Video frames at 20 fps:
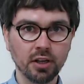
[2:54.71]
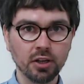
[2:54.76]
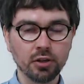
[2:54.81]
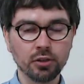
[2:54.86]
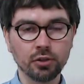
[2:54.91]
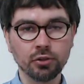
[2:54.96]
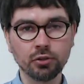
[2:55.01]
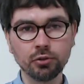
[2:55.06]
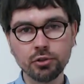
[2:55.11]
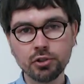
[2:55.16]

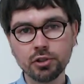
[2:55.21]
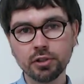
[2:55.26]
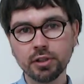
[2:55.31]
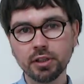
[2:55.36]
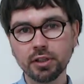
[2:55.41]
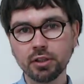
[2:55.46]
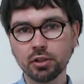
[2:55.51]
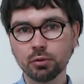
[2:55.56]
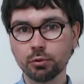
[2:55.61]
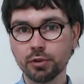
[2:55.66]

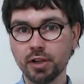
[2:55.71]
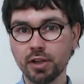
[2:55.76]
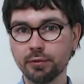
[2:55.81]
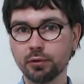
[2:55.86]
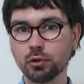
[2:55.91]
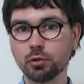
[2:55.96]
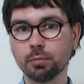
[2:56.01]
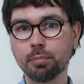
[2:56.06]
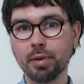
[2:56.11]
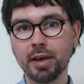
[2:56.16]
Usually you would
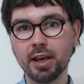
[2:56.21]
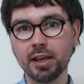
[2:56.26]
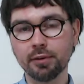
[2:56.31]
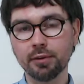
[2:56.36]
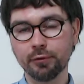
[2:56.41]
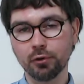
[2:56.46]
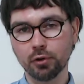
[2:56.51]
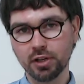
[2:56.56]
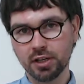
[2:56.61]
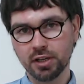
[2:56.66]
have to pay
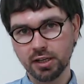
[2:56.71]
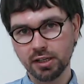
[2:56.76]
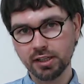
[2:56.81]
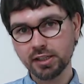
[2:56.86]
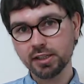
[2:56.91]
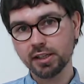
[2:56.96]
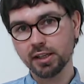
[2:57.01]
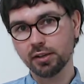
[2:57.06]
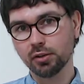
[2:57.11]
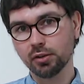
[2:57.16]
for
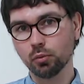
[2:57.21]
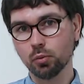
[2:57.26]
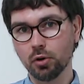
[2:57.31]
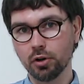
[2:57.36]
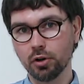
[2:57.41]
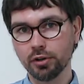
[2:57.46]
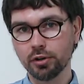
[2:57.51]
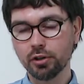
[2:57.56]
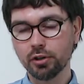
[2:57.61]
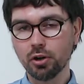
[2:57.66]
cleaning the
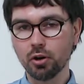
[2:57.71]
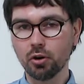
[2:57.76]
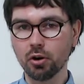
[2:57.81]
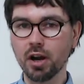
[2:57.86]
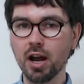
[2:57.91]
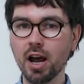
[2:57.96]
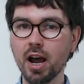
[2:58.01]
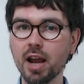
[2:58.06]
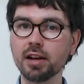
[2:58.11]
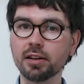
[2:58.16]
water or
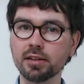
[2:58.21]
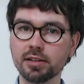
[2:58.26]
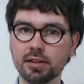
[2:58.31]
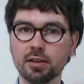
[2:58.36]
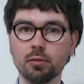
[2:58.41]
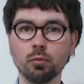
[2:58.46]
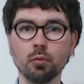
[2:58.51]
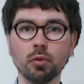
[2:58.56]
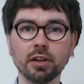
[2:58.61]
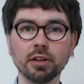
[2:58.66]
hire
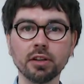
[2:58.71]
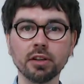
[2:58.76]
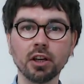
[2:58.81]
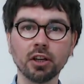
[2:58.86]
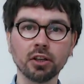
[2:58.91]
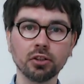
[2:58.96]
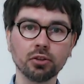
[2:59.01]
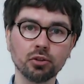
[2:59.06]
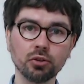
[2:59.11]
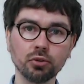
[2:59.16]
someone
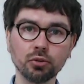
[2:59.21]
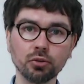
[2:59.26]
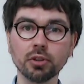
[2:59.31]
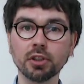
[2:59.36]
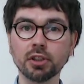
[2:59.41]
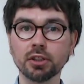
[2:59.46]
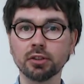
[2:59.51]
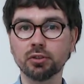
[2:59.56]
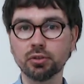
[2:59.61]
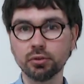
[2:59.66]
to
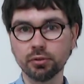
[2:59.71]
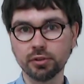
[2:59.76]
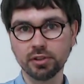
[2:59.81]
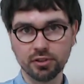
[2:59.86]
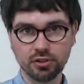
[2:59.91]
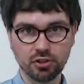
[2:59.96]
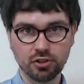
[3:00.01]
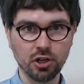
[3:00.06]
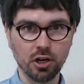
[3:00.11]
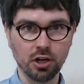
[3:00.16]
do
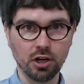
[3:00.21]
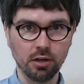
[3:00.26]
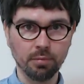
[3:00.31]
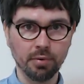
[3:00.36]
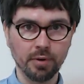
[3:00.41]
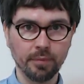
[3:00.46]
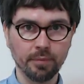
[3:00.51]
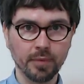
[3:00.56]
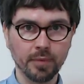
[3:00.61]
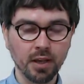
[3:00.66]
this job.